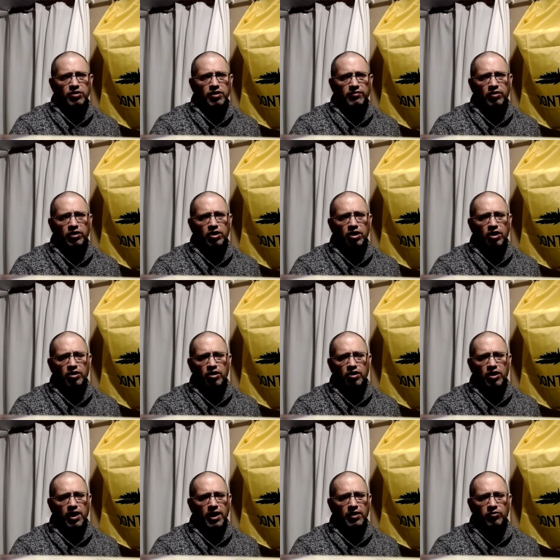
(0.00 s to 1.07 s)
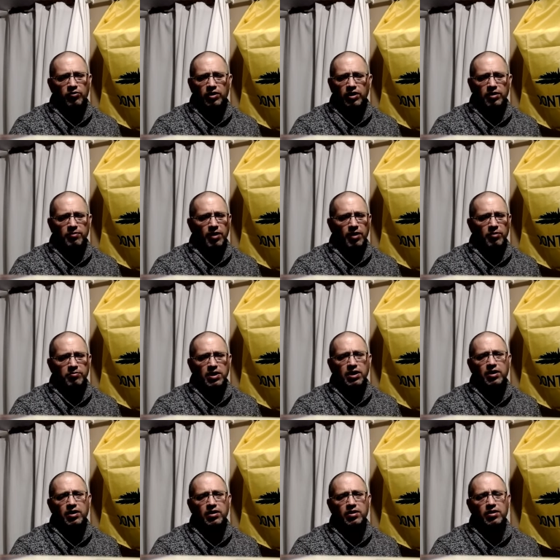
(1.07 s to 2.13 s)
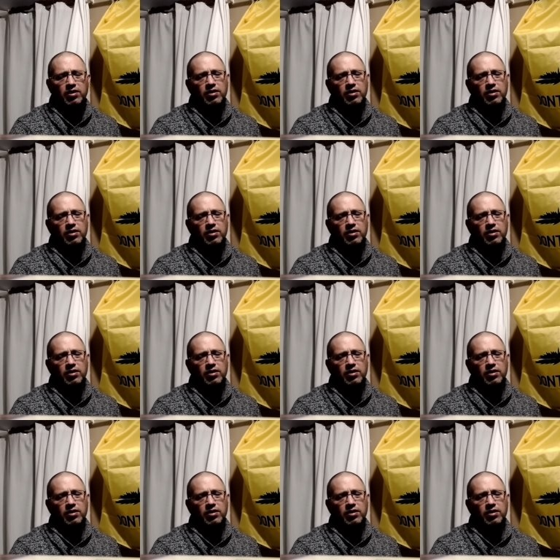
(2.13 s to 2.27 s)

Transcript: covering on are not really about me.